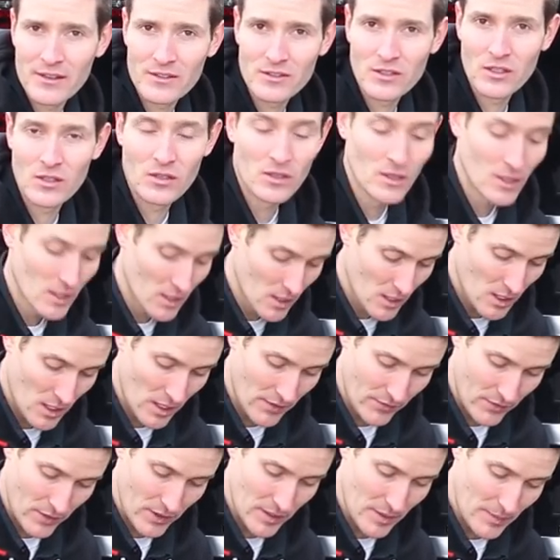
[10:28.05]
So
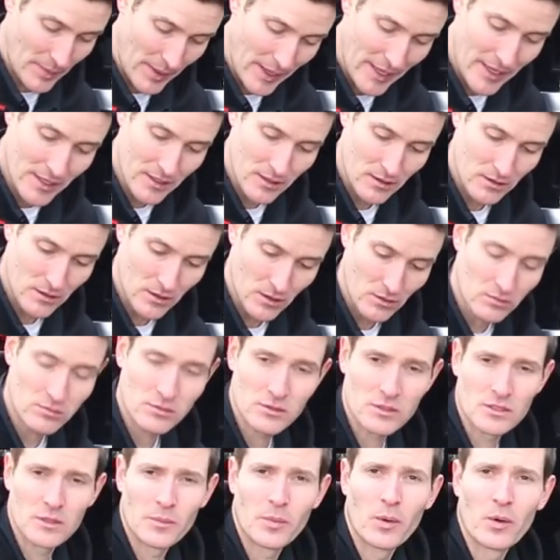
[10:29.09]
if you're going to buy it, you know,
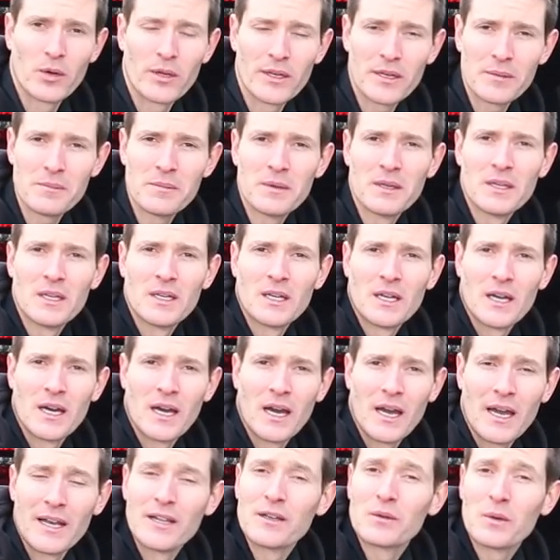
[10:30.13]
support him.
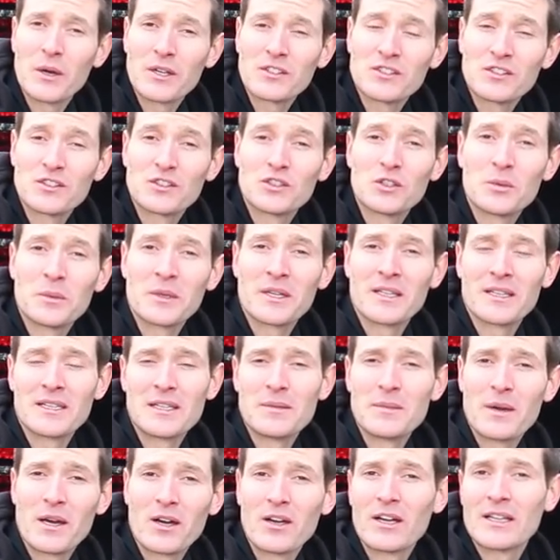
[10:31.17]
Any questions, shoot me an
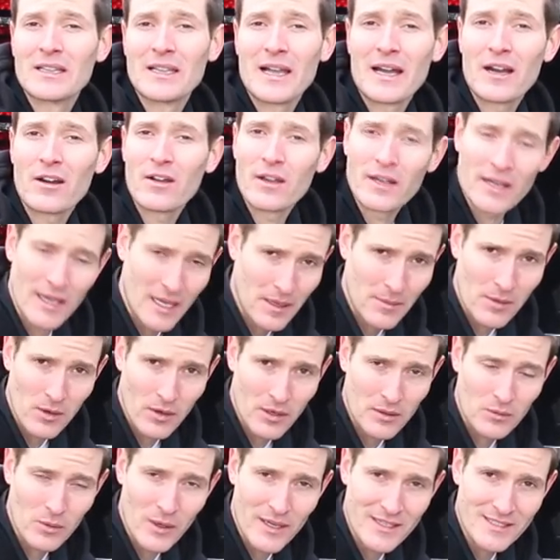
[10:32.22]
email at
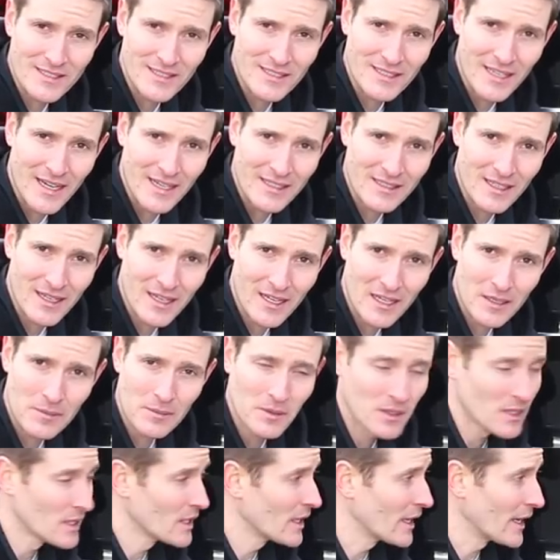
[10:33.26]
larry@ammonyc.com.
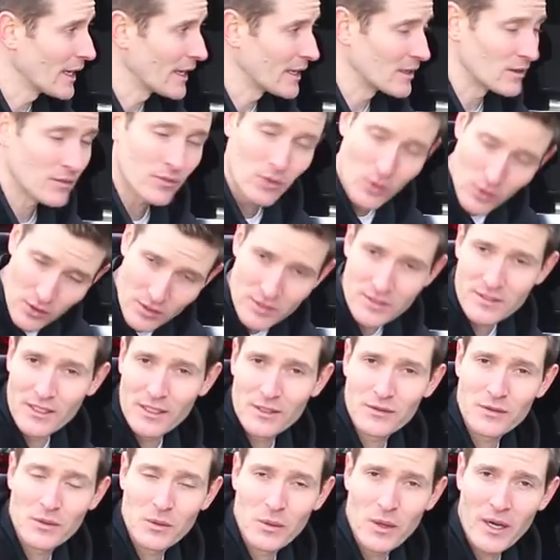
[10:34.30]
And of course,
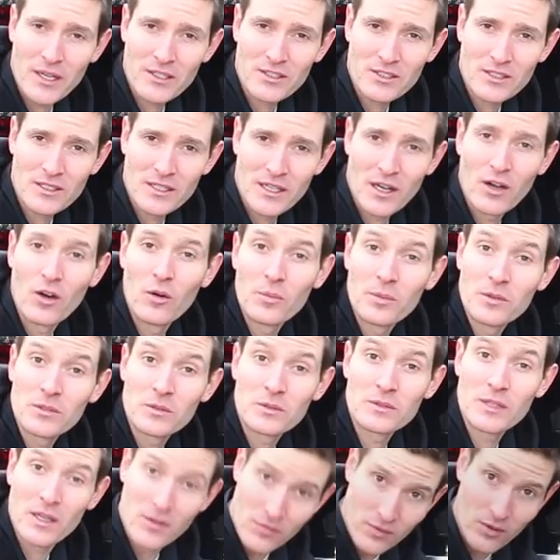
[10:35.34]
thanks for watching, and I hope this
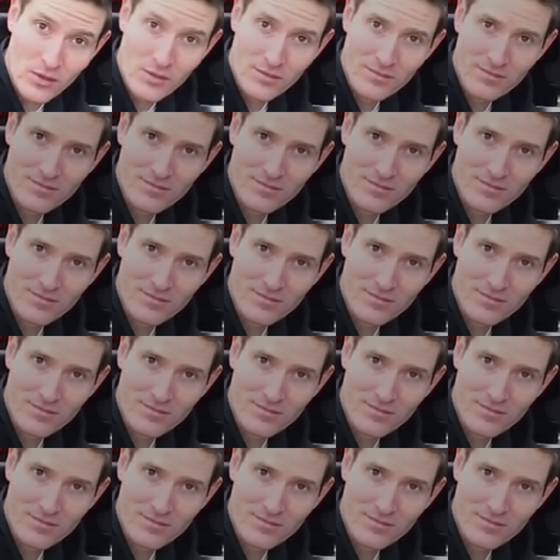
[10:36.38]
was helpful.